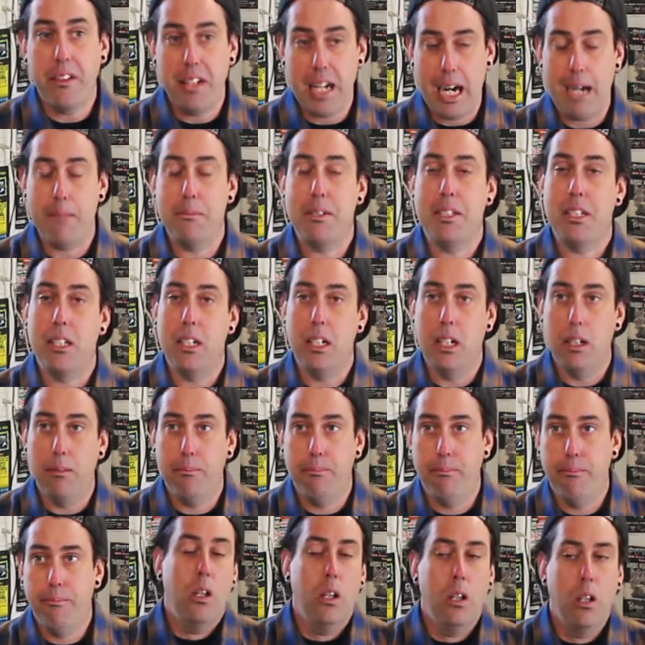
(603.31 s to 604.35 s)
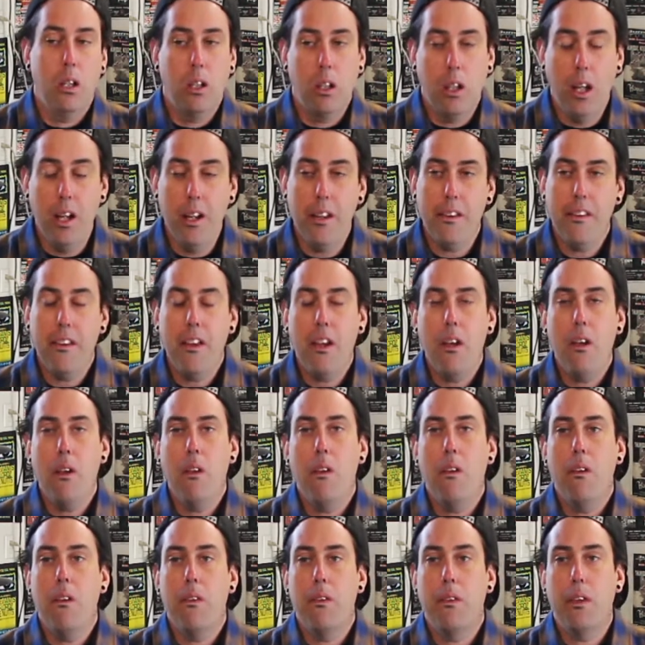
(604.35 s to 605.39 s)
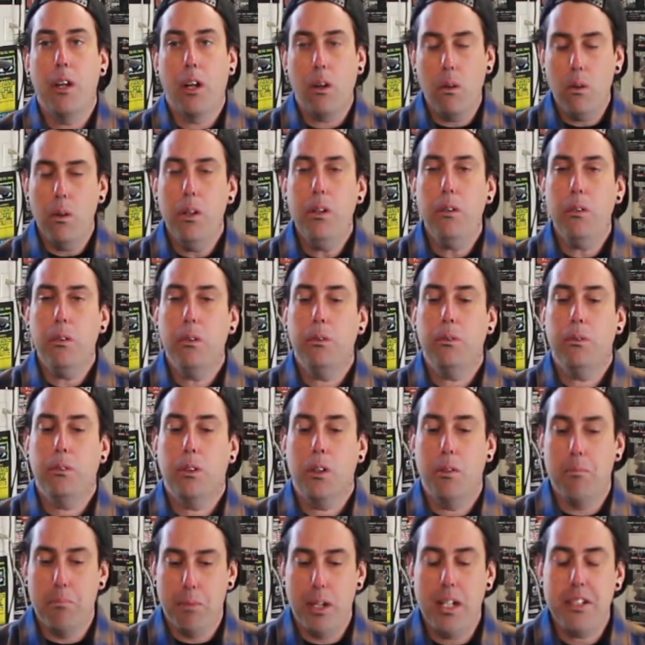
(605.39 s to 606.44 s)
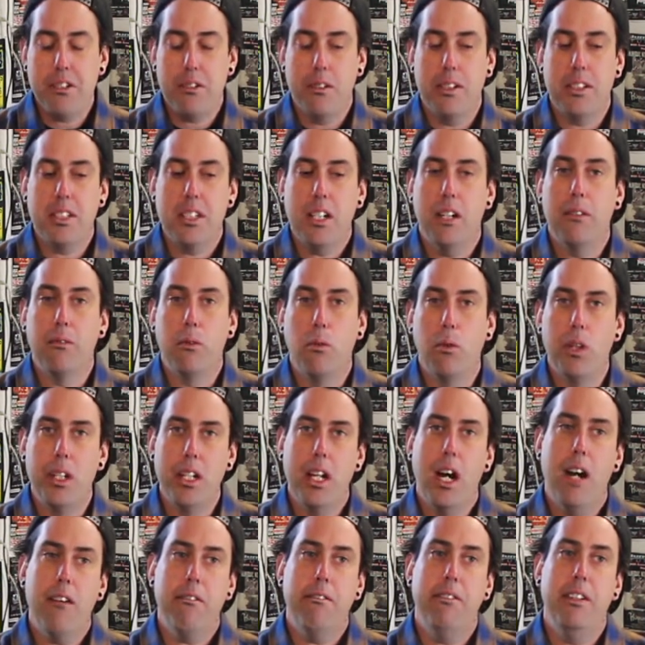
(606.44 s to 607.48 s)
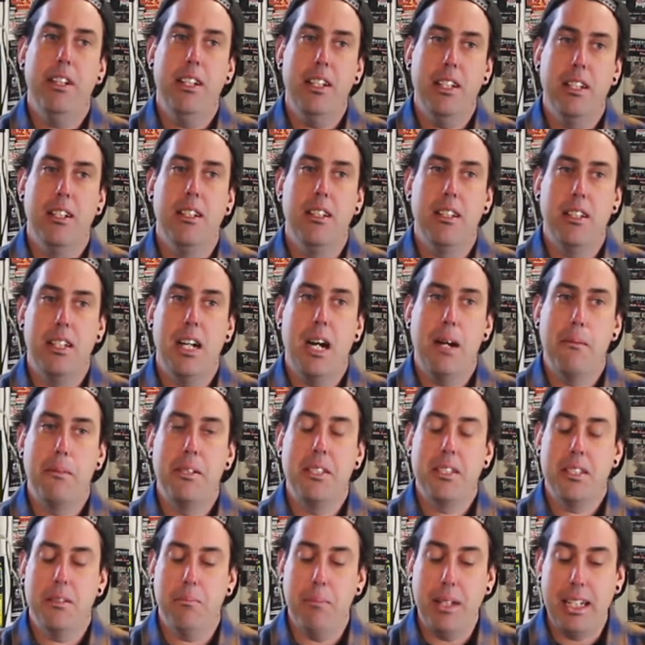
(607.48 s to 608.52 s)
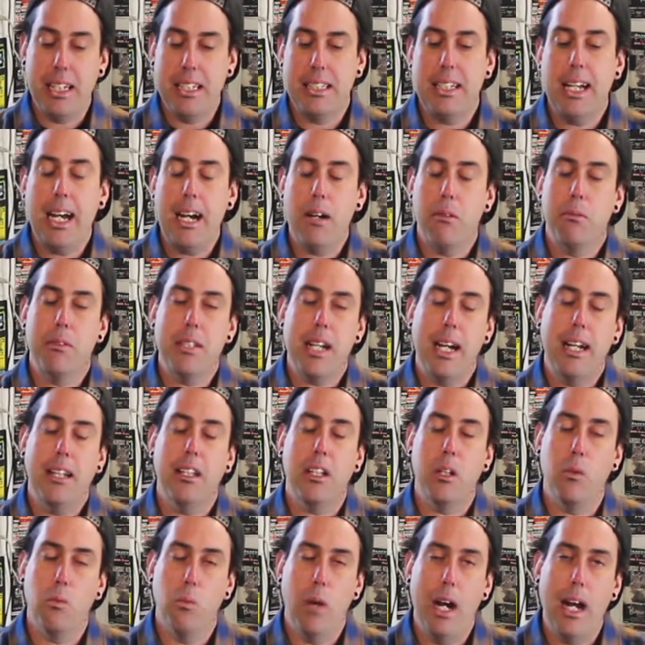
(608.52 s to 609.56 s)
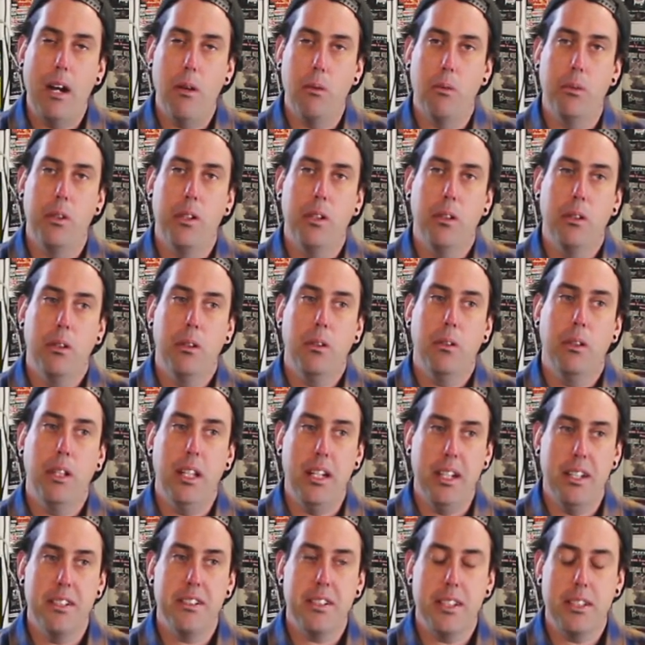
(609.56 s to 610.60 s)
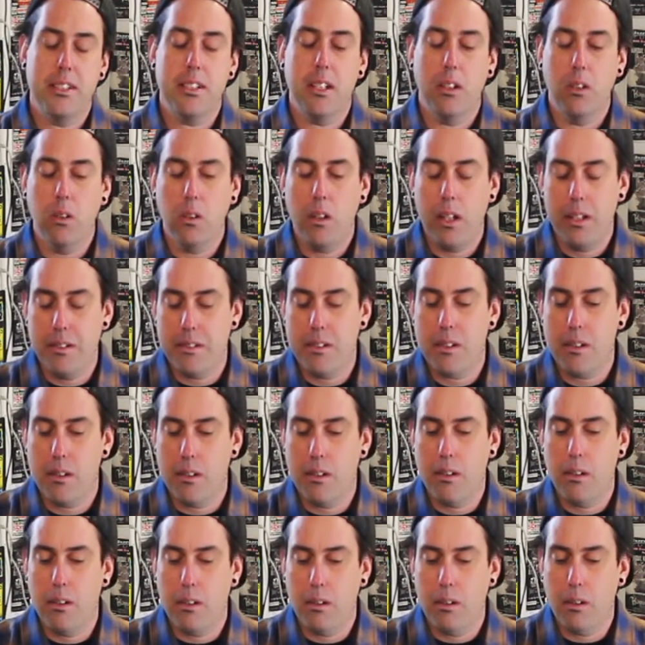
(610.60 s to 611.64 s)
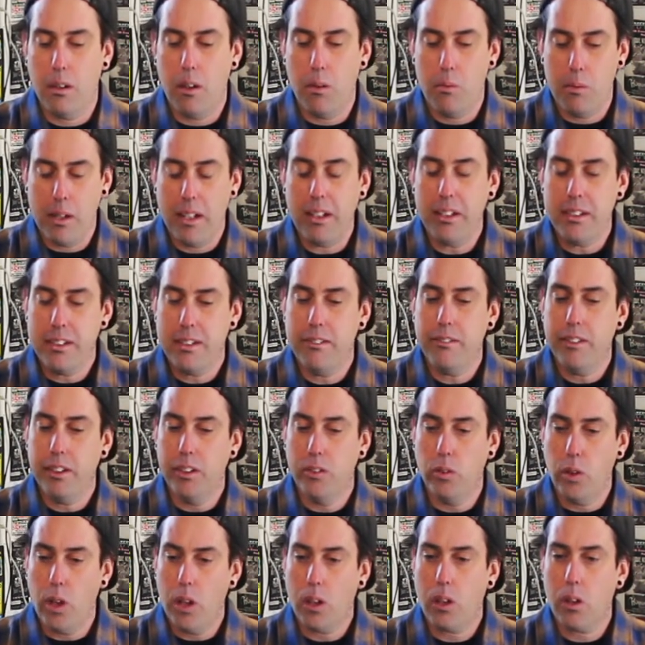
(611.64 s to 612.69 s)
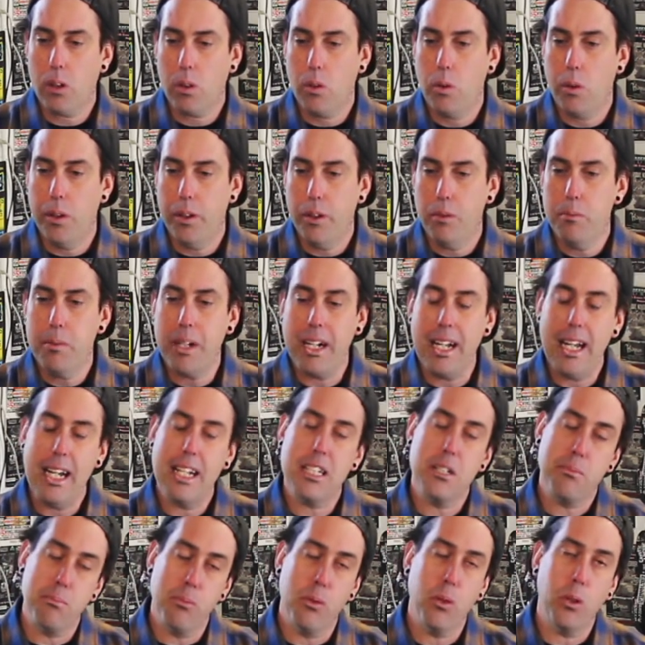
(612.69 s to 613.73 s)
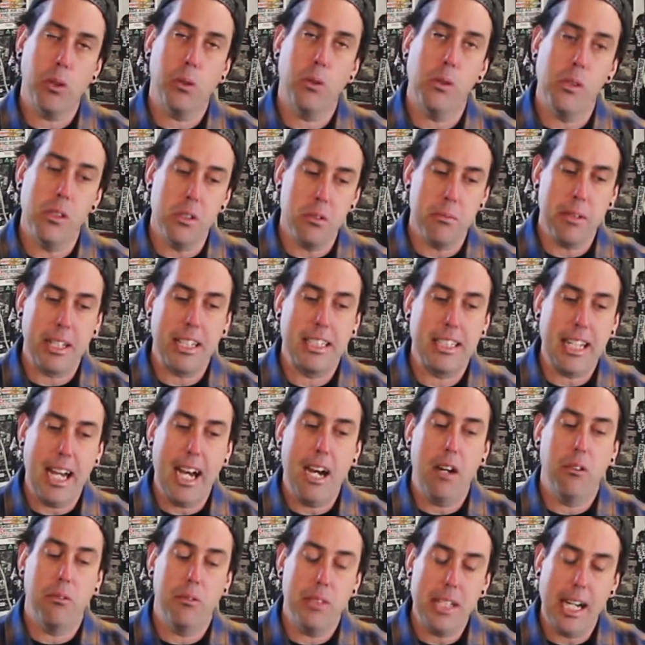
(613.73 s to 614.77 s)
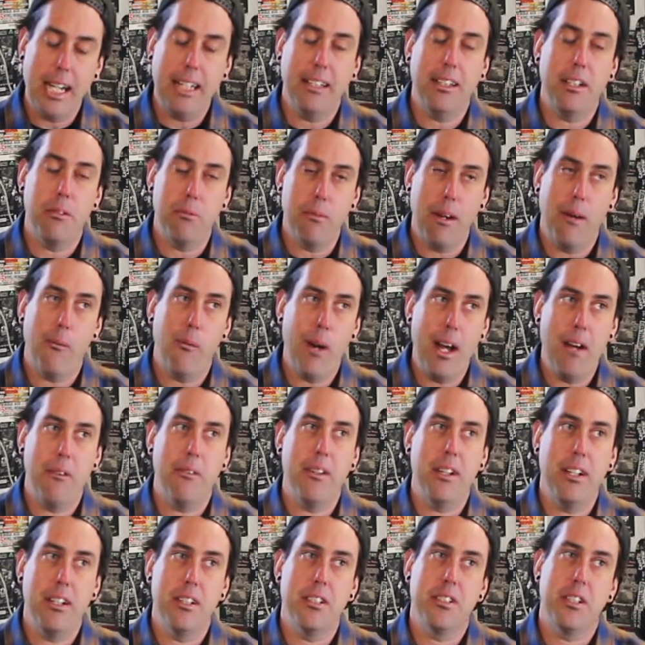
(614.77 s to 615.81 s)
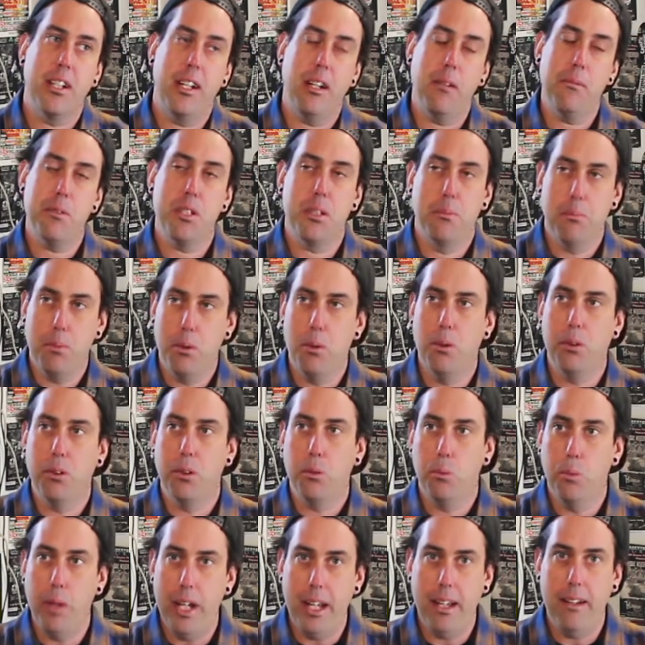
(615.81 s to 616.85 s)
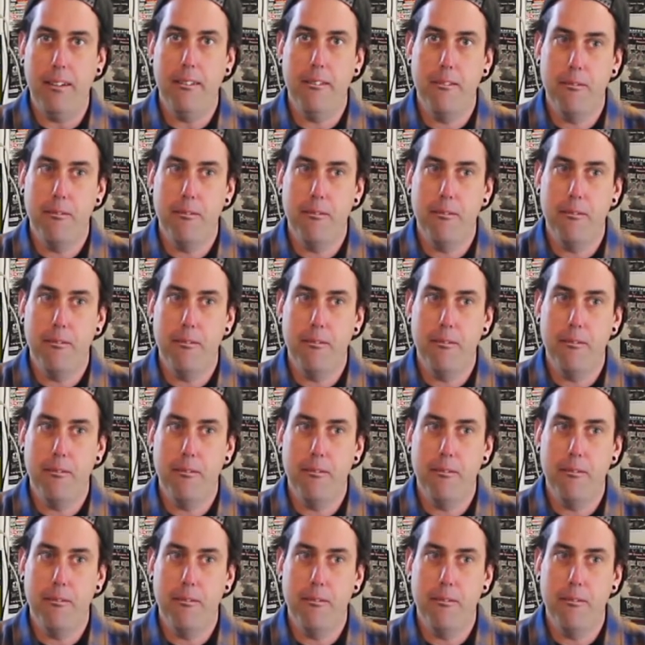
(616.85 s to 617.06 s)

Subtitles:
Dobinson out. The coil compressor itself would not fit into the Dobinson because of how tightly wound it is. It's a relatively longer coil, but it has more coil because of how tightly wound it is. It helps support the weight.